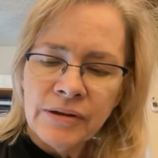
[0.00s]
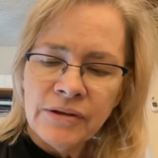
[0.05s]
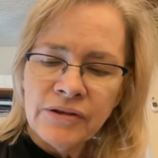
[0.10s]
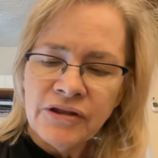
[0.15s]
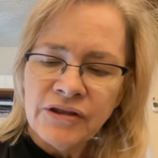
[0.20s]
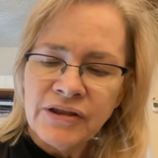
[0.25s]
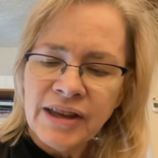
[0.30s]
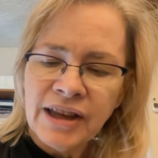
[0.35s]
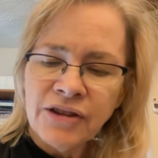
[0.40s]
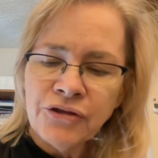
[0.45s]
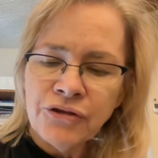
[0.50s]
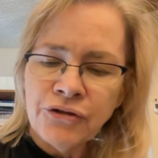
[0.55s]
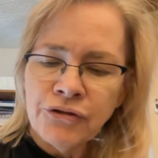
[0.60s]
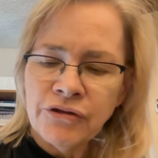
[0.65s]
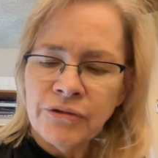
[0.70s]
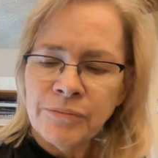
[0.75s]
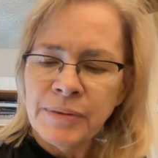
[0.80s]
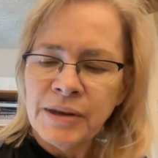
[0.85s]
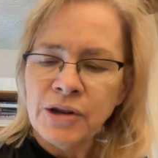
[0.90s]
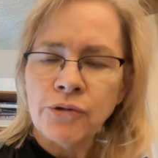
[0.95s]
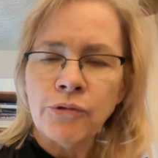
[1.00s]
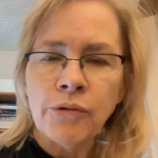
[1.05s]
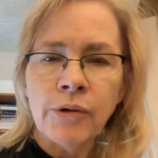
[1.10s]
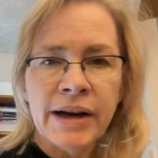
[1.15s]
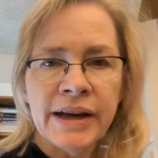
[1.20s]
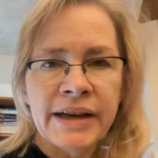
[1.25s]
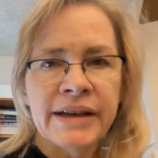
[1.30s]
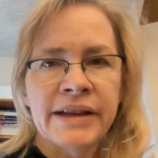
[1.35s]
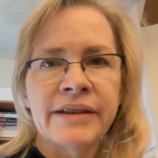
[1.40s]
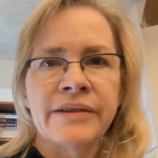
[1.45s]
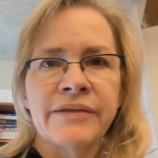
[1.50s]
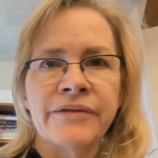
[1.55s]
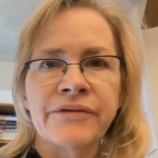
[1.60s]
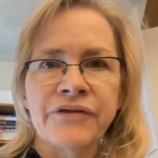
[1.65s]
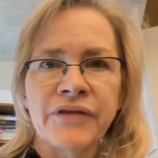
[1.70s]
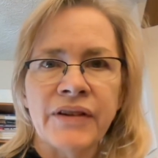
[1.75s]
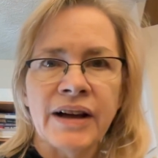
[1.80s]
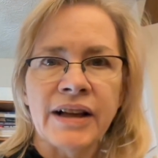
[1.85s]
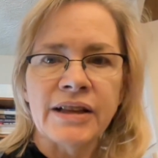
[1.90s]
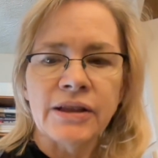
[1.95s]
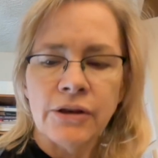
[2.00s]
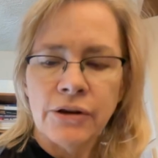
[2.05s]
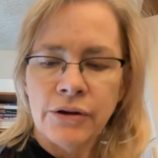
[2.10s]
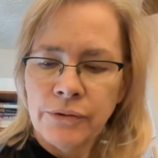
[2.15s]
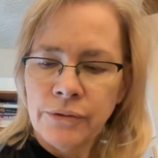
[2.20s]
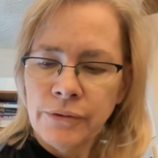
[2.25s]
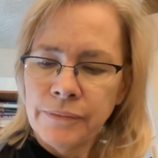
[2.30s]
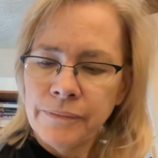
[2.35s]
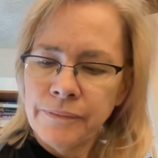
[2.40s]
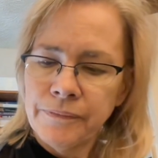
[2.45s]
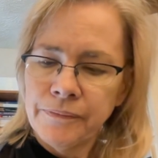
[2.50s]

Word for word: to get you to be quiet and follow.